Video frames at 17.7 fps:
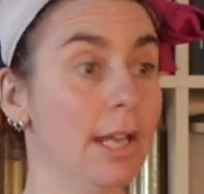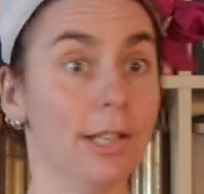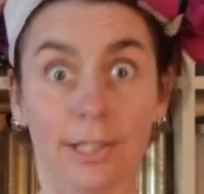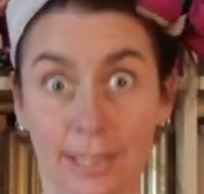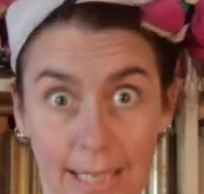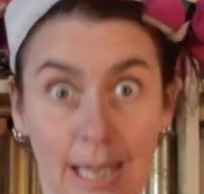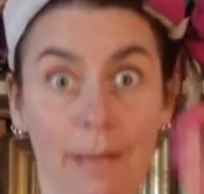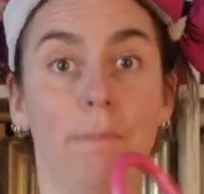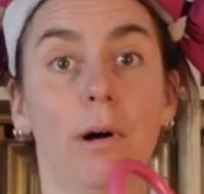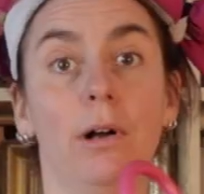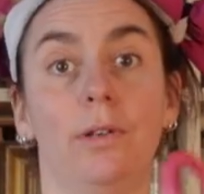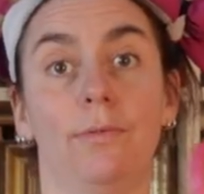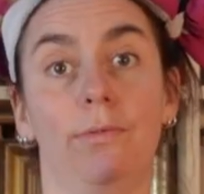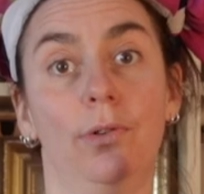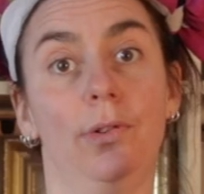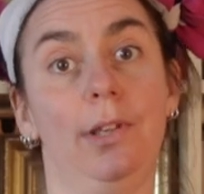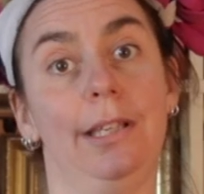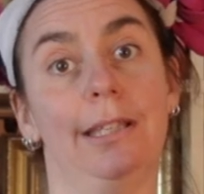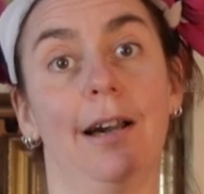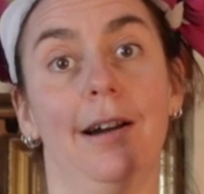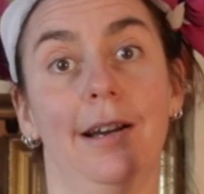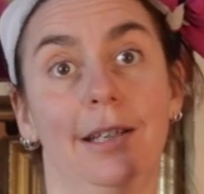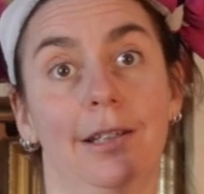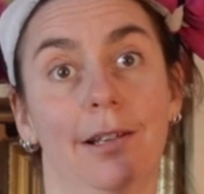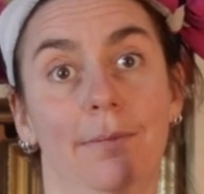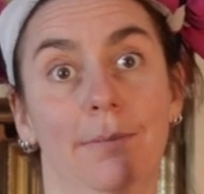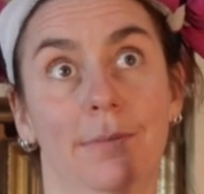to keep hold of all these
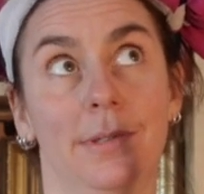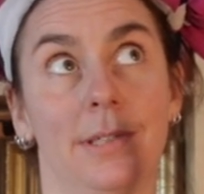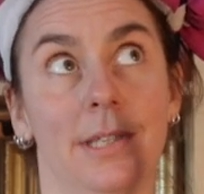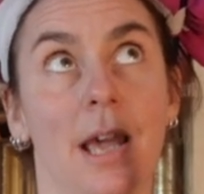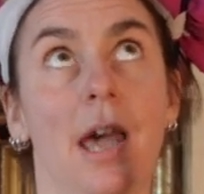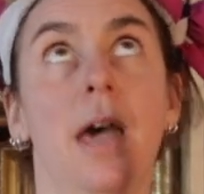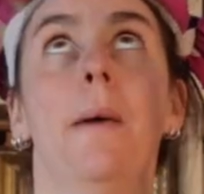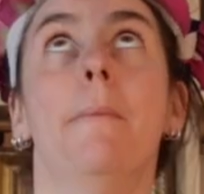items,